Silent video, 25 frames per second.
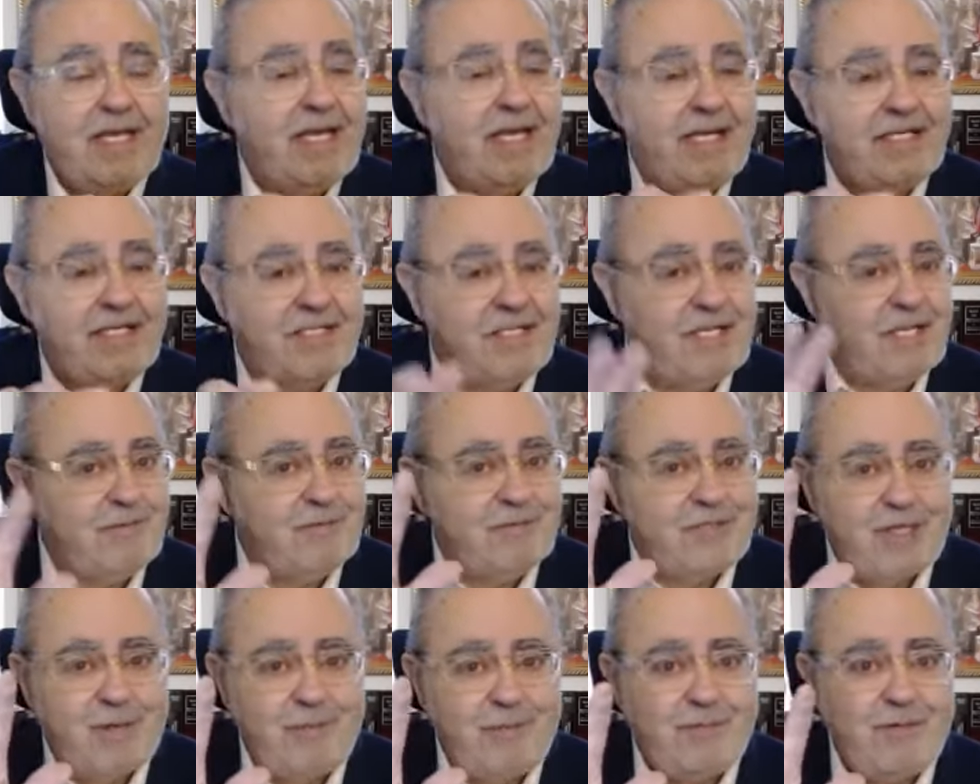Seems
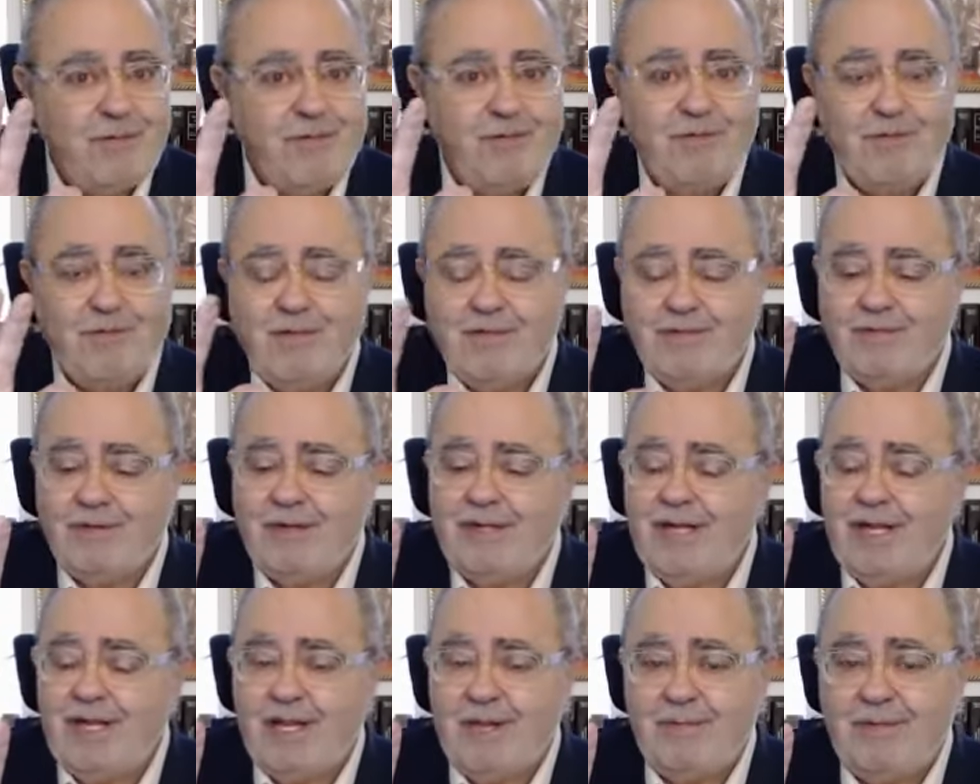simple,
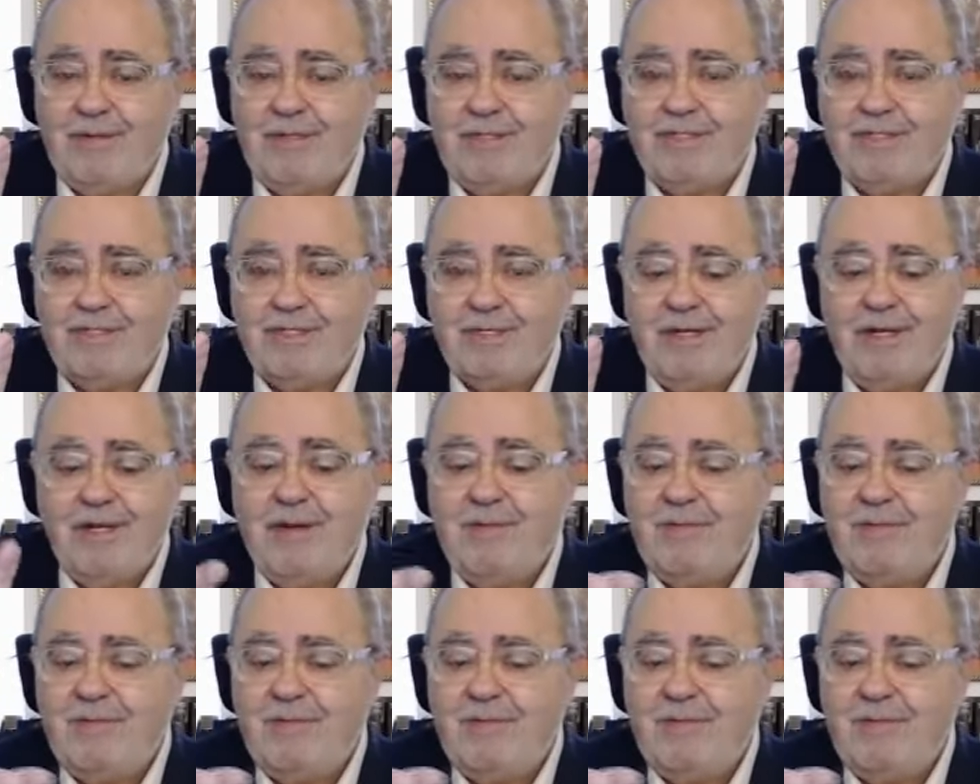three elements,